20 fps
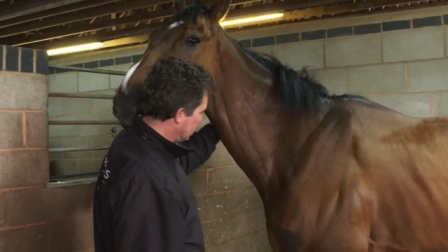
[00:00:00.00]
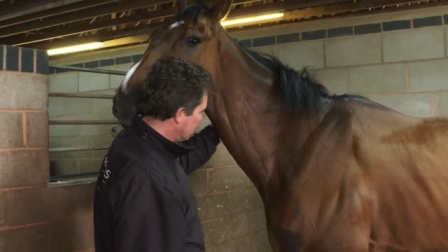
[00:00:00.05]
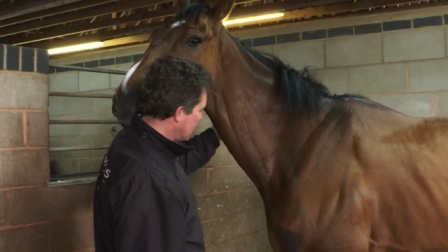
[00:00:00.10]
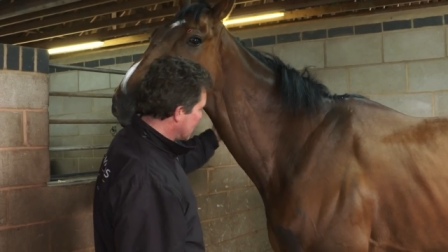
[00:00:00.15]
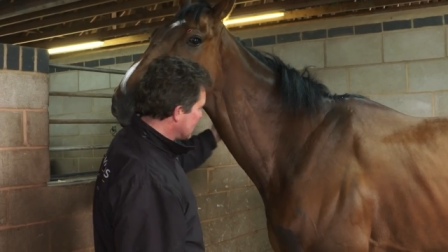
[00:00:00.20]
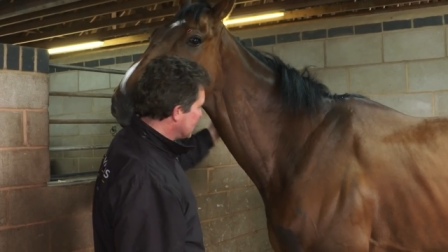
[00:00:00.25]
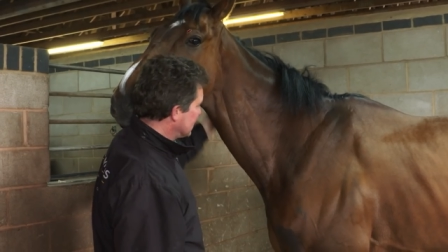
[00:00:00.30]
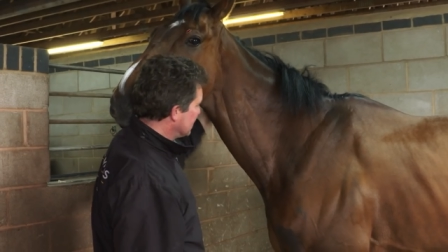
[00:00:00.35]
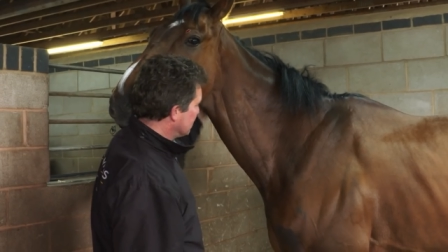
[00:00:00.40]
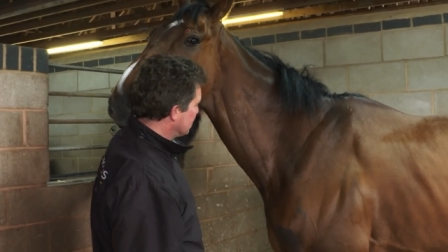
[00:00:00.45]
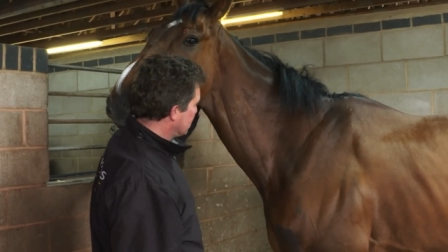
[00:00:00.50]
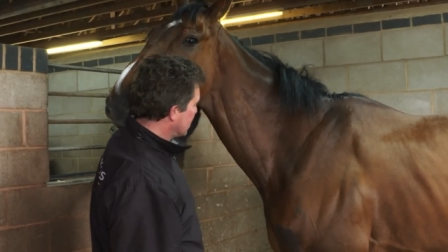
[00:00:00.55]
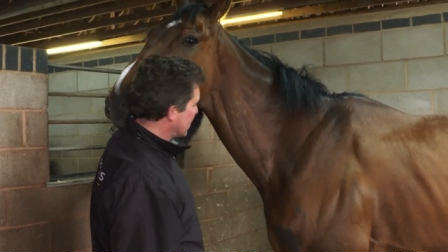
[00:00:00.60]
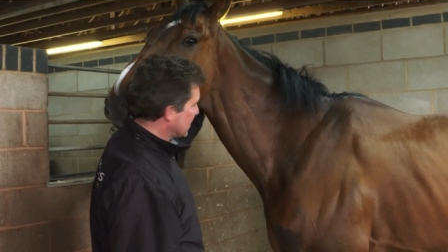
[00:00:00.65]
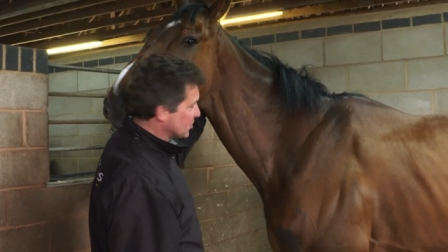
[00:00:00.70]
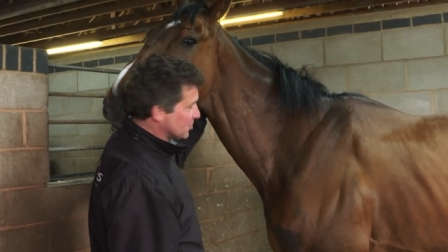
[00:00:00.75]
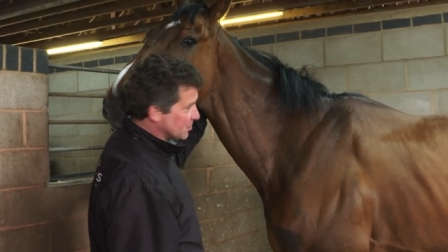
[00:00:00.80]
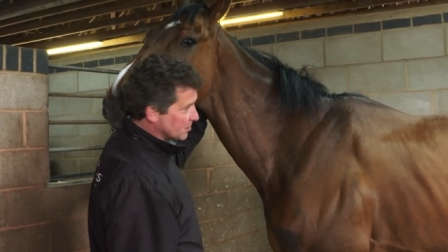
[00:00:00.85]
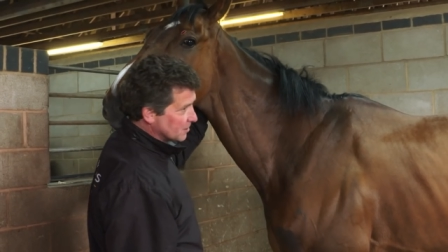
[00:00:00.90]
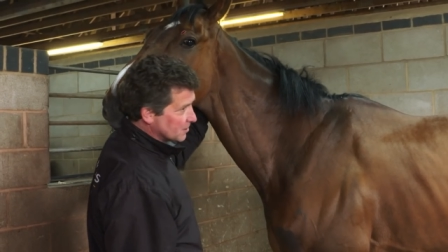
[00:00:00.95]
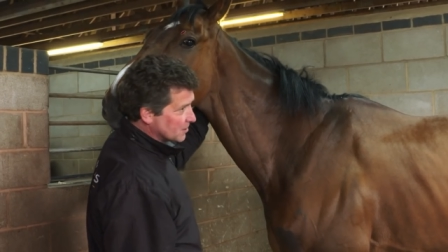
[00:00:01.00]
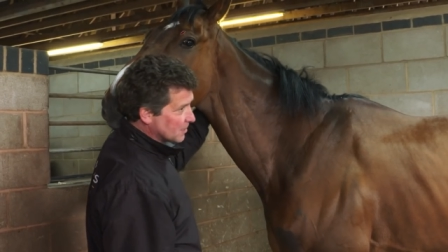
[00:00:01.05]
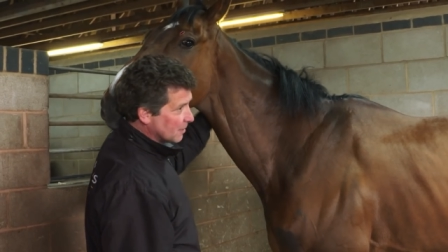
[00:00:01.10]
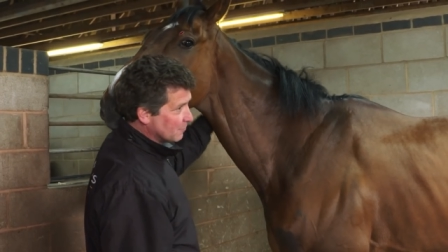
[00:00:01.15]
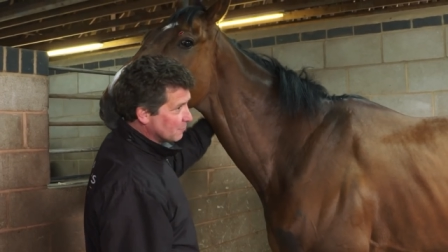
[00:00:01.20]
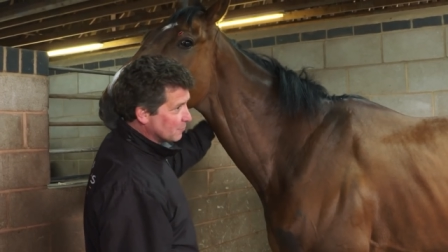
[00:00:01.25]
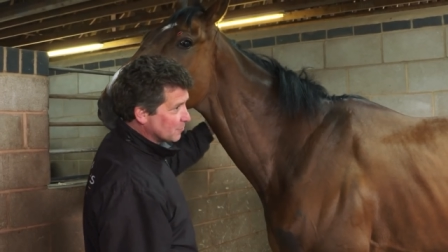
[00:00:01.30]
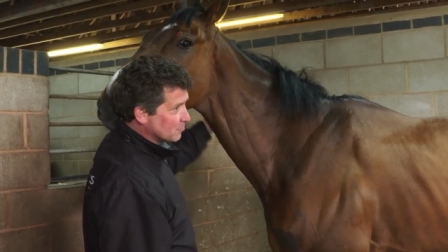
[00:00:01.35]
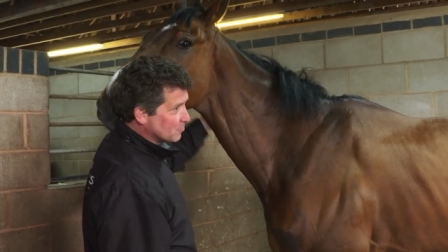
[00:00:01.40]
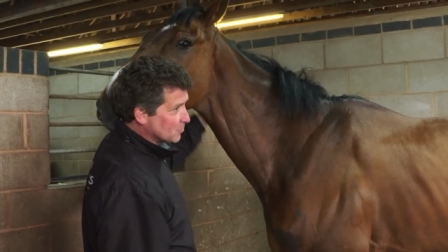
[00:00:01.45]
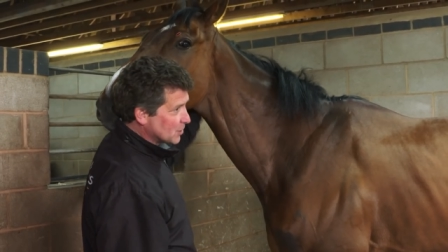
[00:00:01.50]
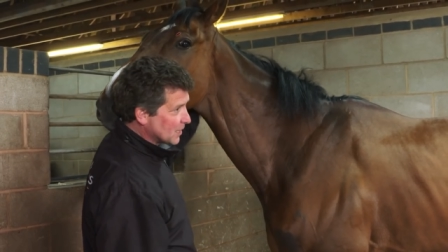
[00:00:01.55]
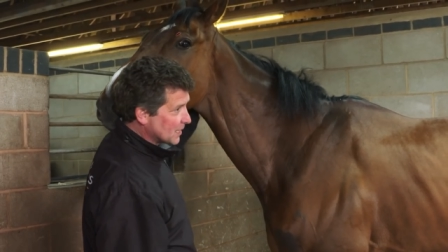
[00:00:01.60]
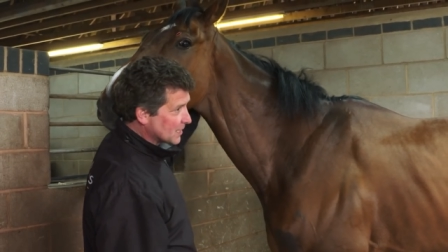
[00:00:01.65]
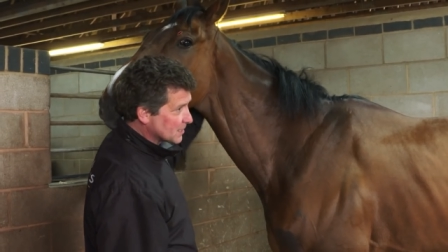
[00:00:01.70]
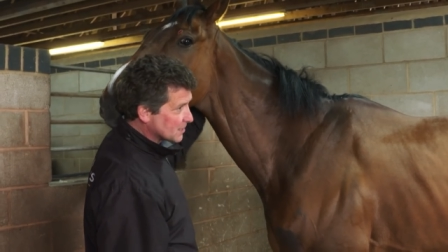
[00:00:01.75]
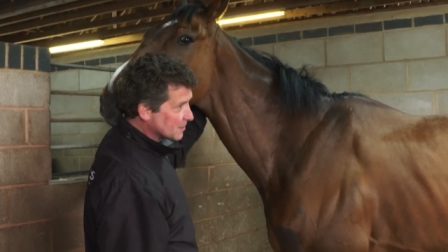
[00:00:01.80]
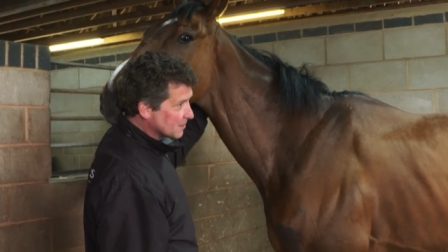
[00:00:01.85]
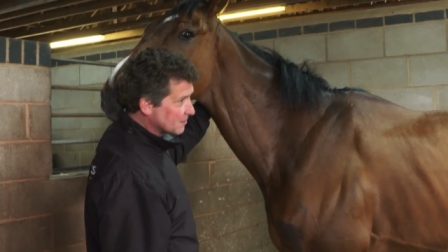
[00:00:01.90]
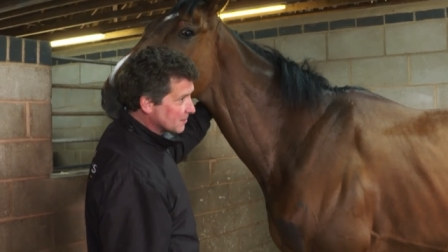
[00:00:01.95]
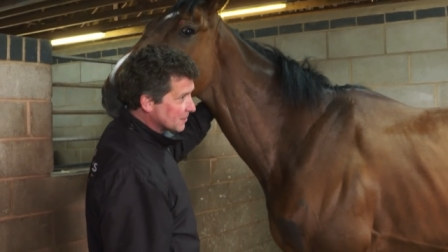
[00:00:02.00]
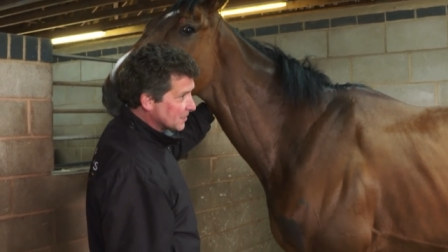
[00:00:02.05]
racing passion has come from Chester